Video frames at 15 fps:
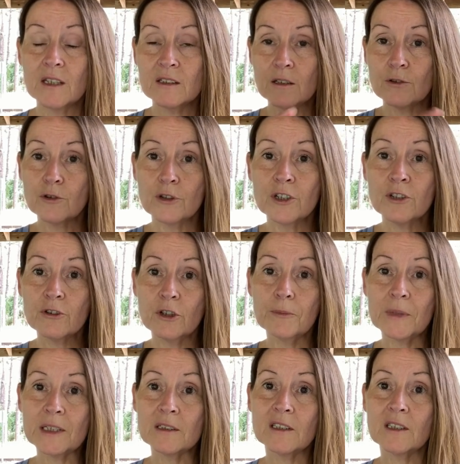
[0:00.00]
It's a little
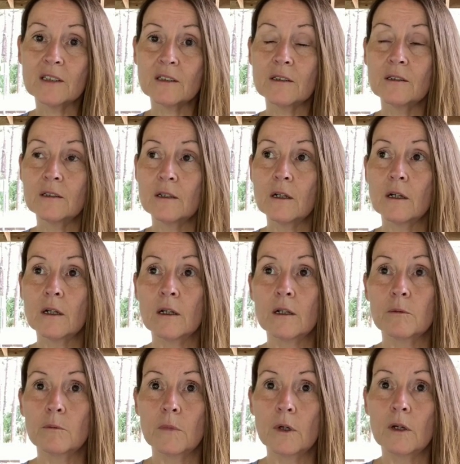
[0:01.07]
increments
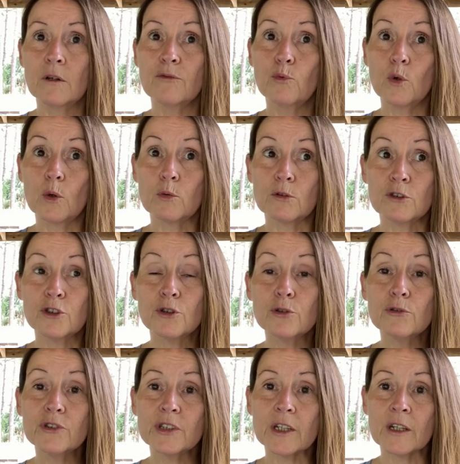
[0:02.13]
um, of what we're
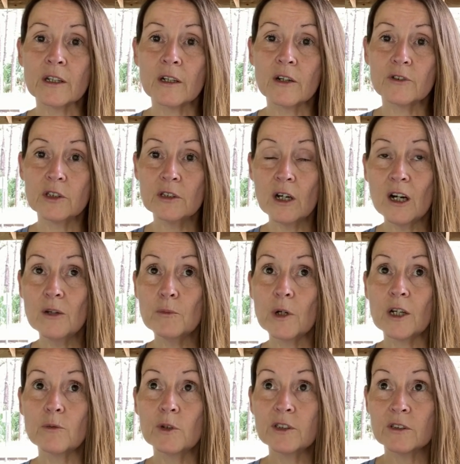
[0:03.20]
choosing on the
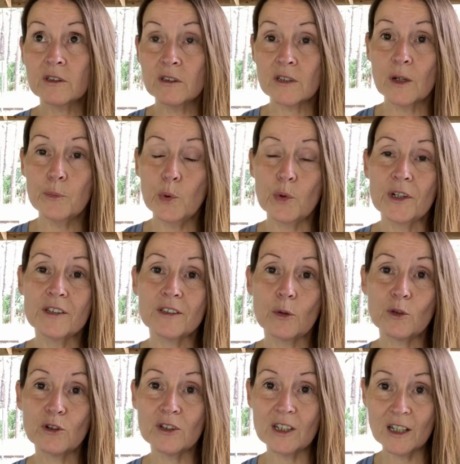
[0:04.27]
timeline, which is a set point
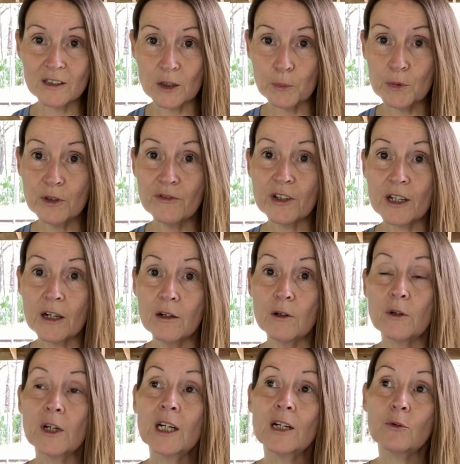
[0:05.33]
that we're going to end up living
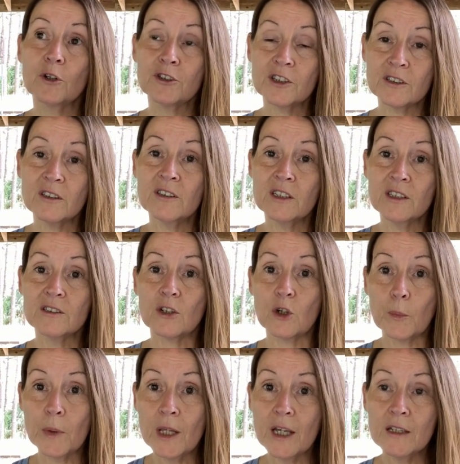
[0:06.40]
out, which is the seeds that
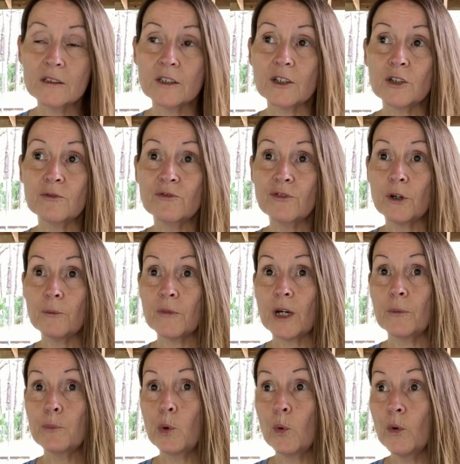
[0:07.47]
are planted. And from
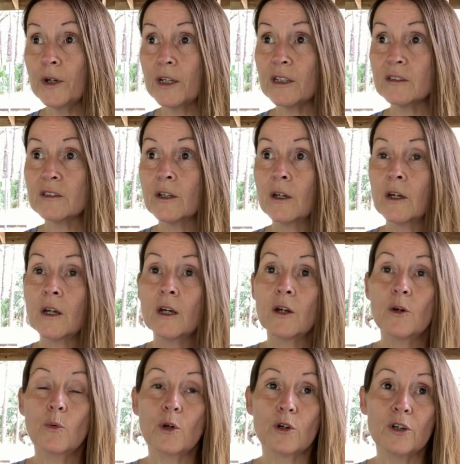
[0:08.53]
that point,
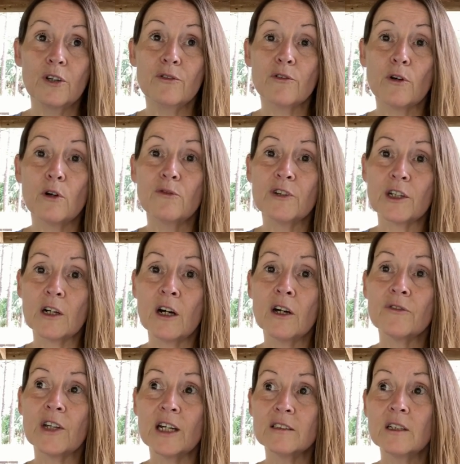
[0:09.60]
we are evolving
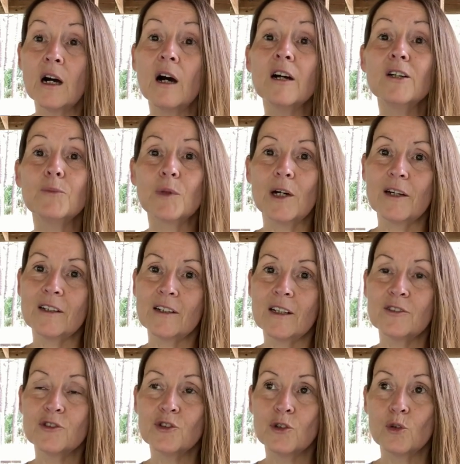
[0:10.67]
on that timeline.
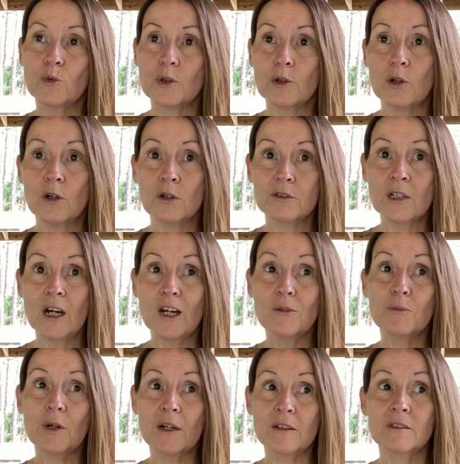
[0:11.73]
And so when all
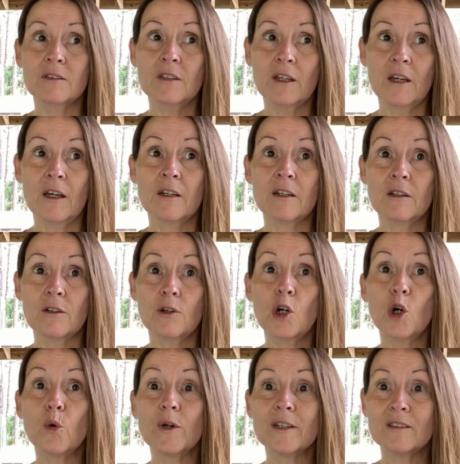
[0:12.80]
timelines can
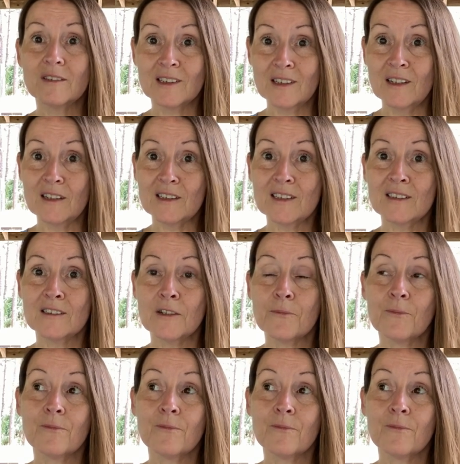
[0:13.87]
coexist